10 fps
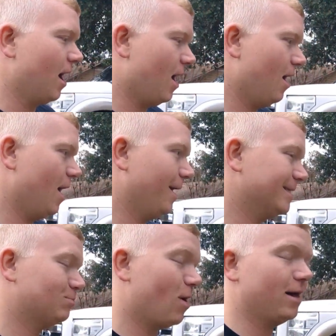
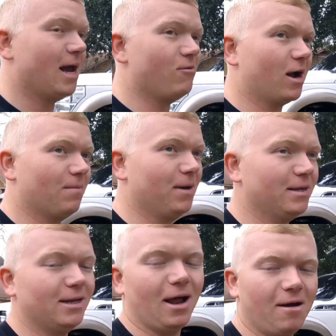It's probably not
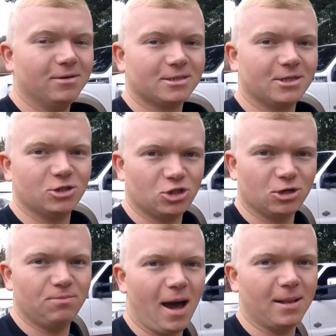recommended. Obviously you
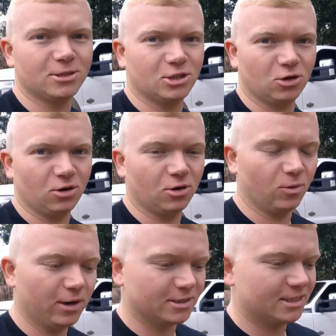should balance your
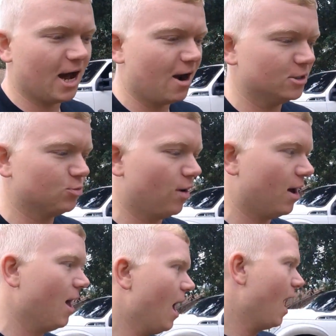wheels and tires,
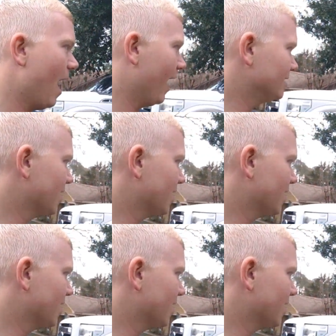but I